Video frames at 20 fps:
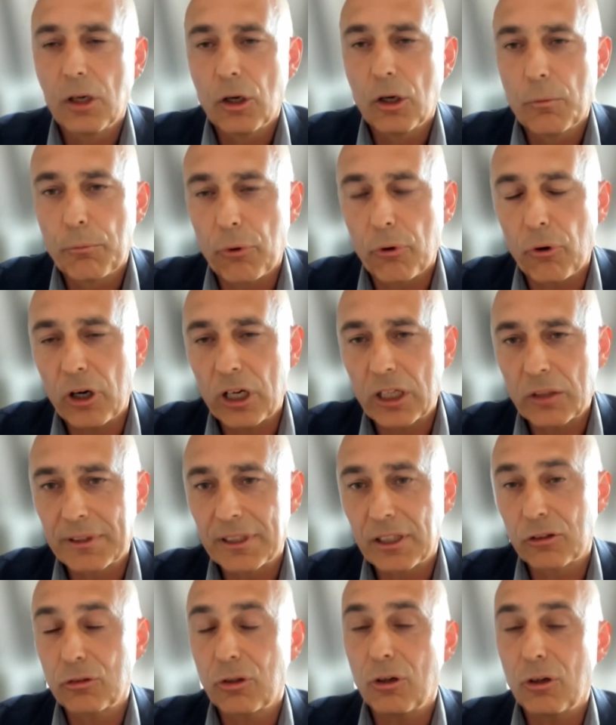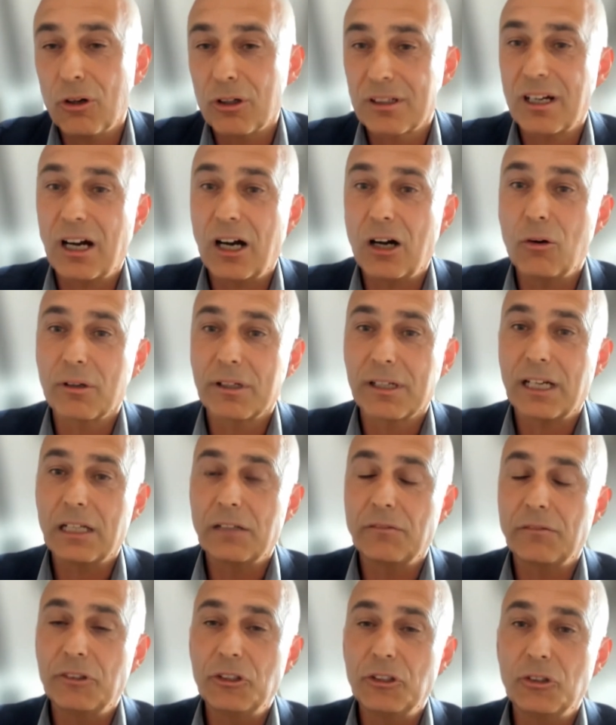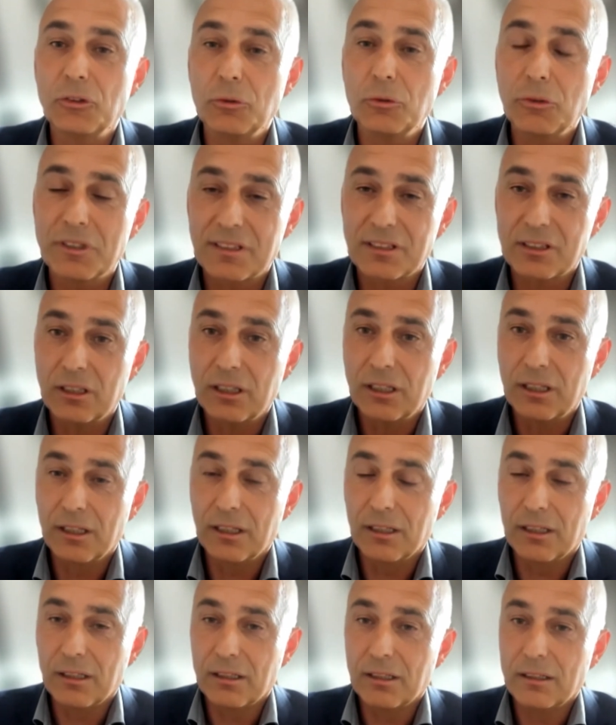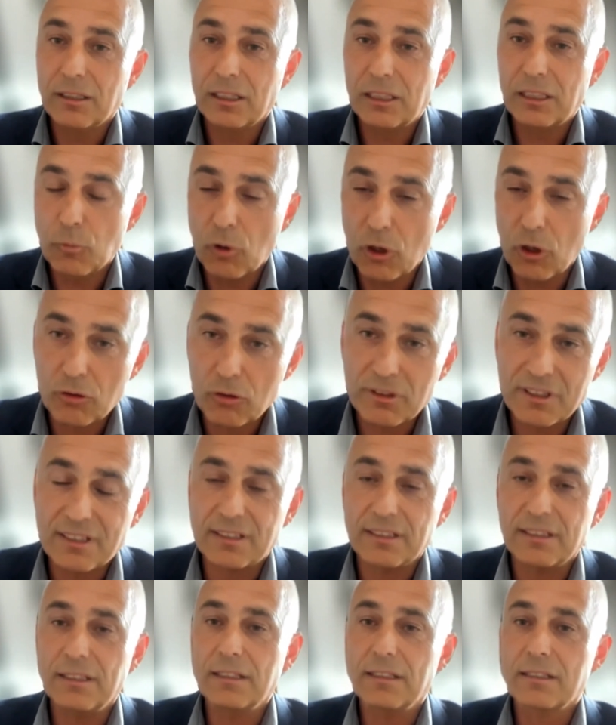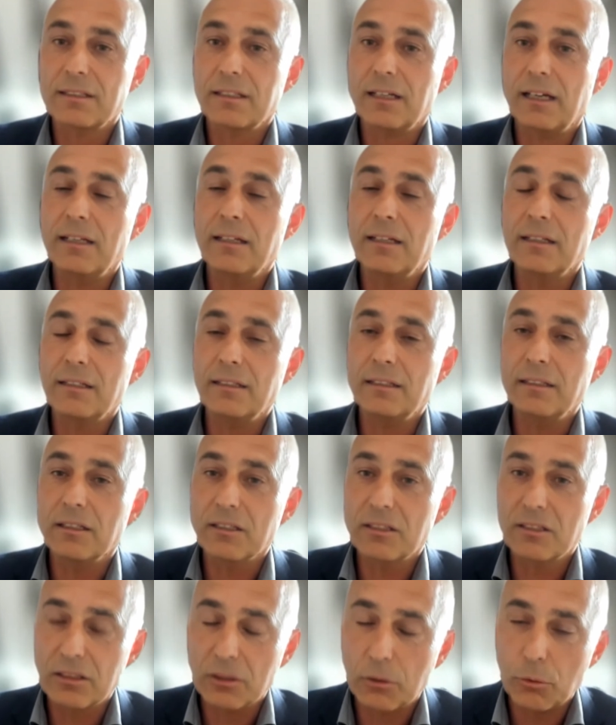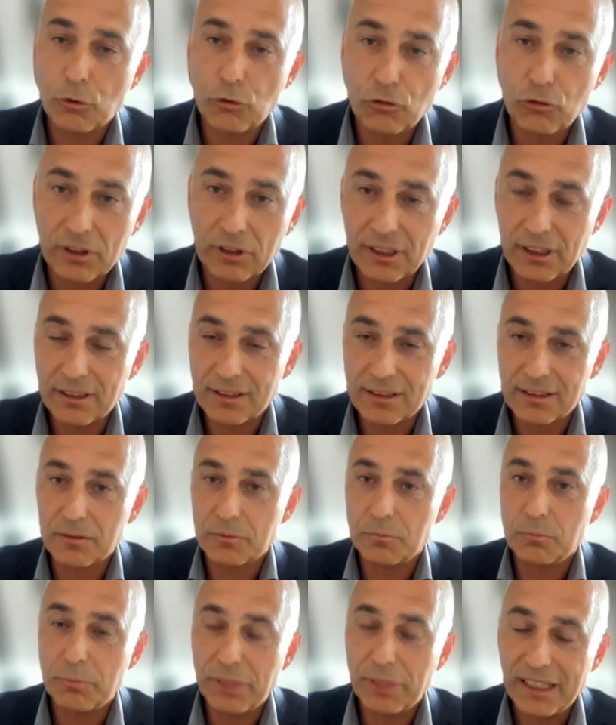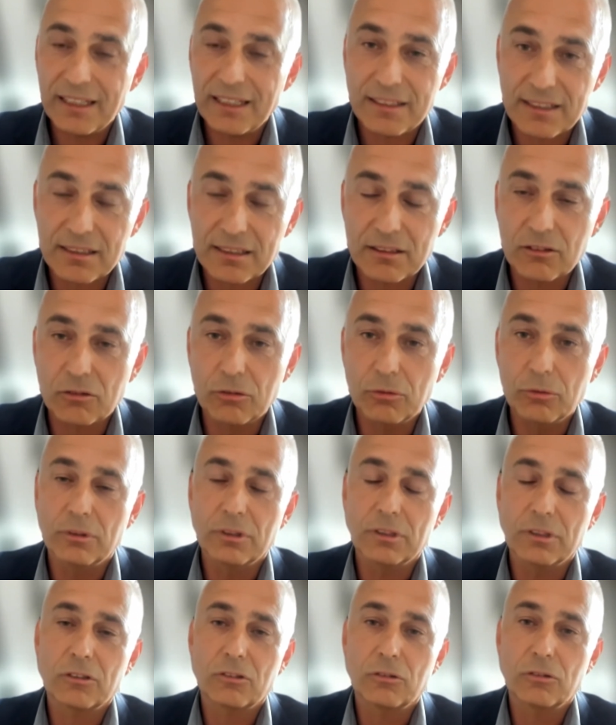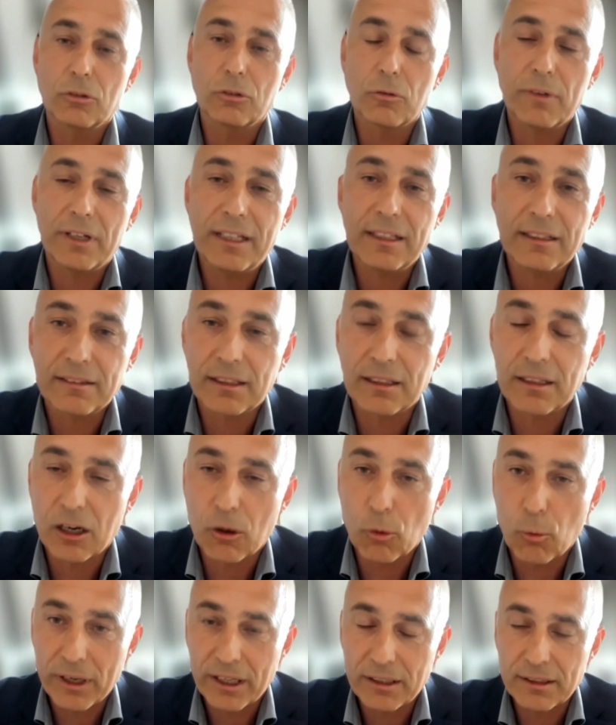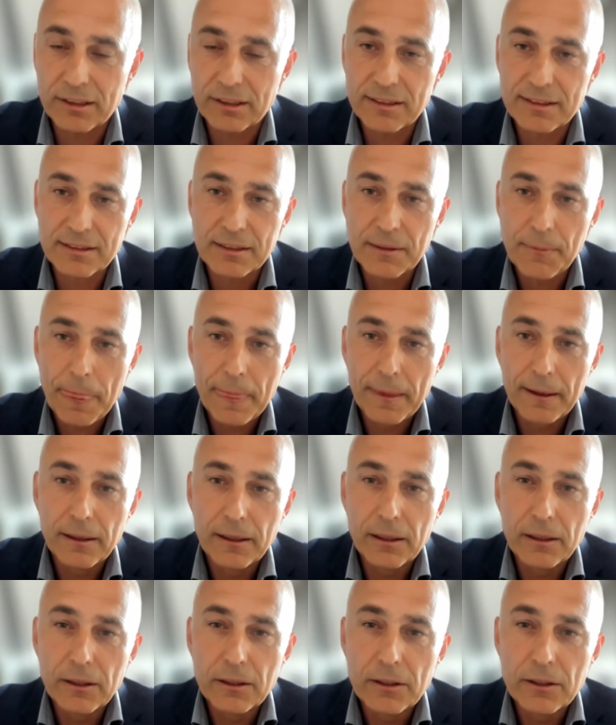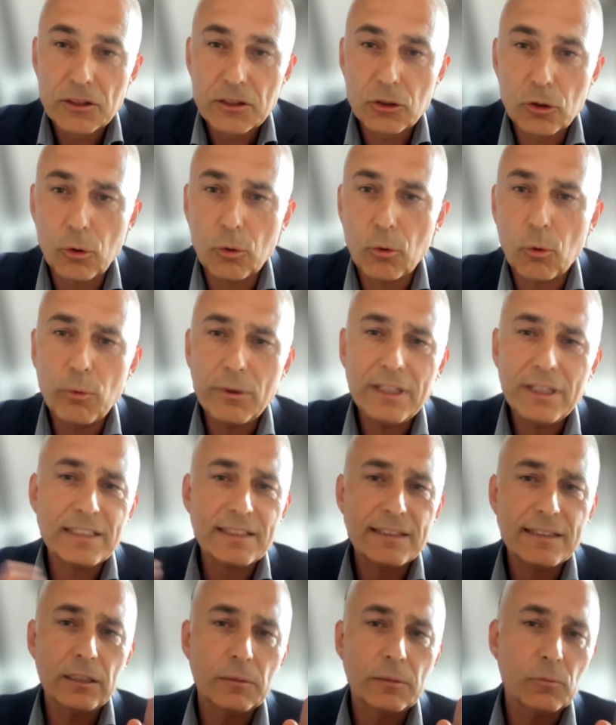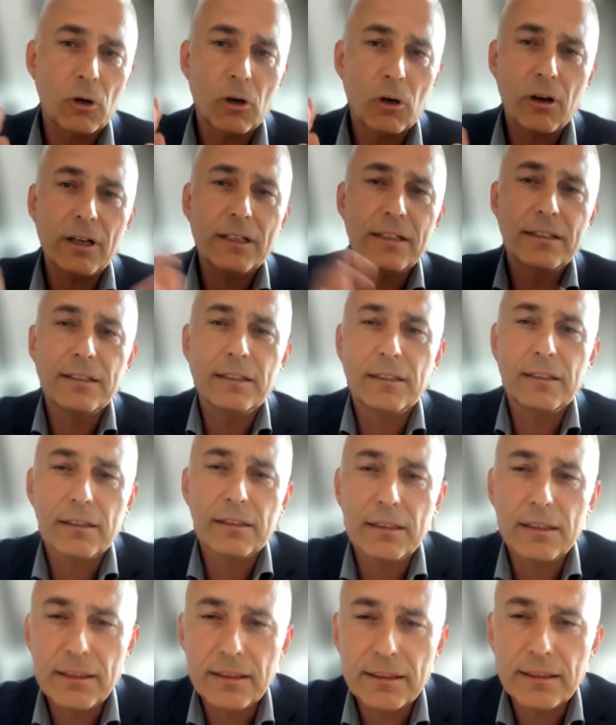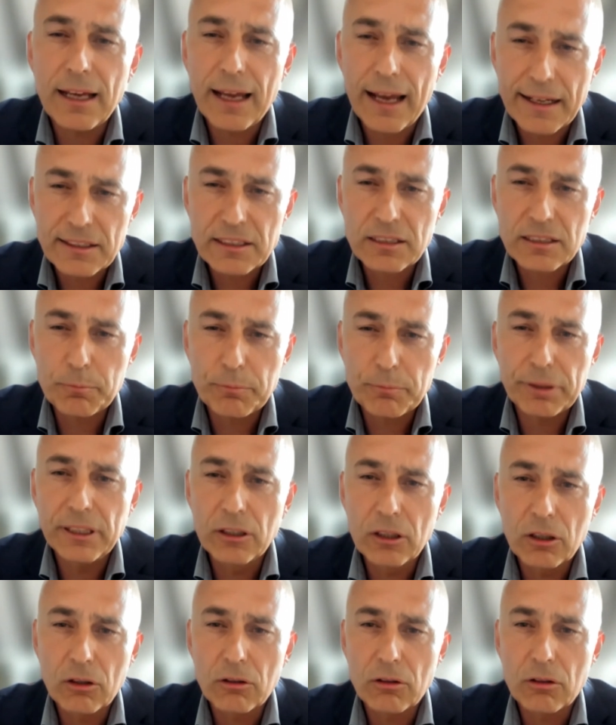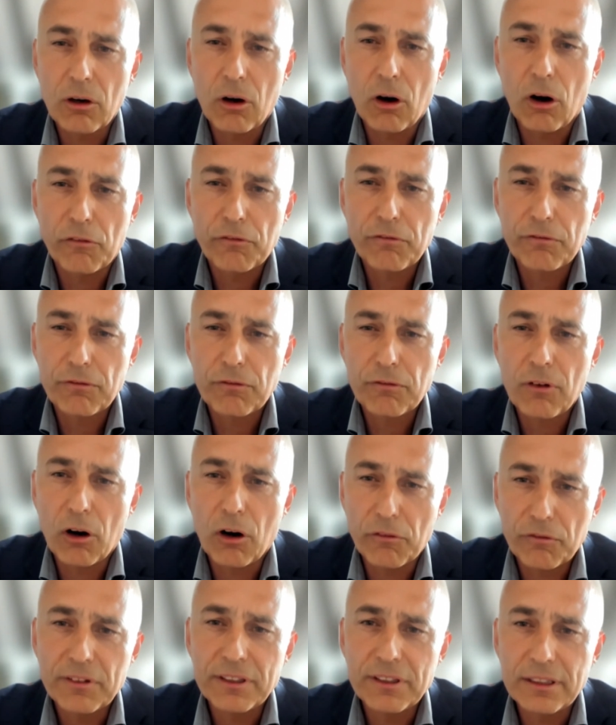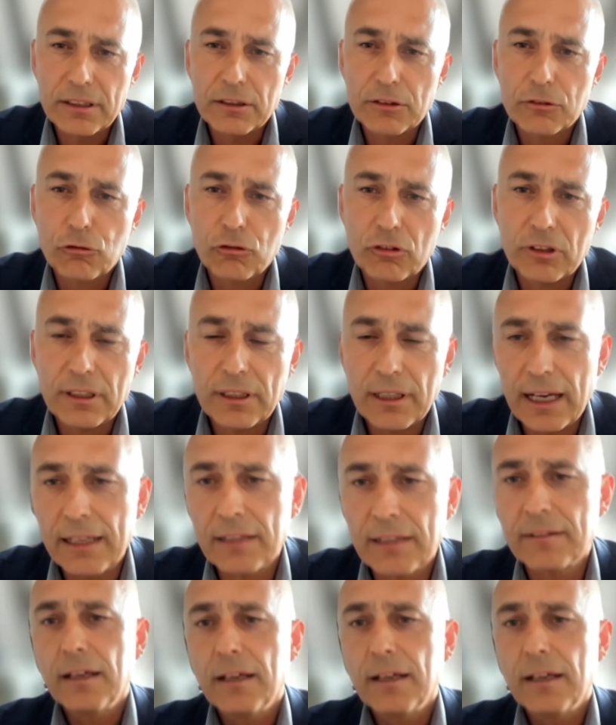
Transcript: point in a talk, how can we use democracies and the associate base to create their awareness. So we see it more in the S pillar of ESG. And